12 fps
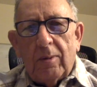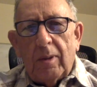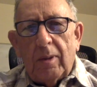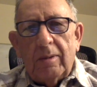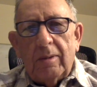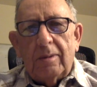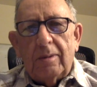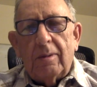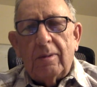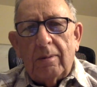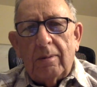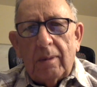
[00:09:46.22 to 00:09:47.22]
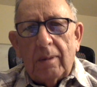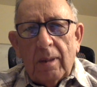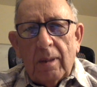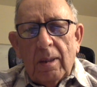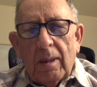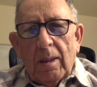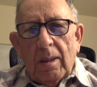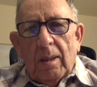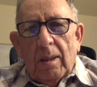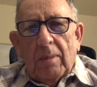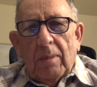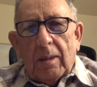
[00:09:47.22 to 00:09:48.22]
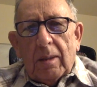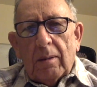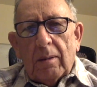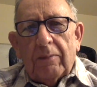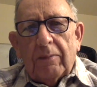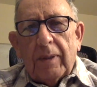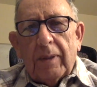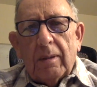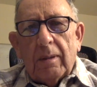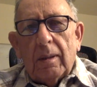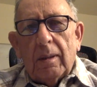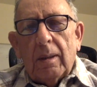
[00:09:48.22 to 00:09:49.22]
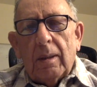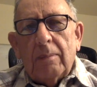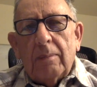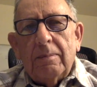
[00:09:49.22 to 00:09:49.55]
you just heard by Colonel Figel uh,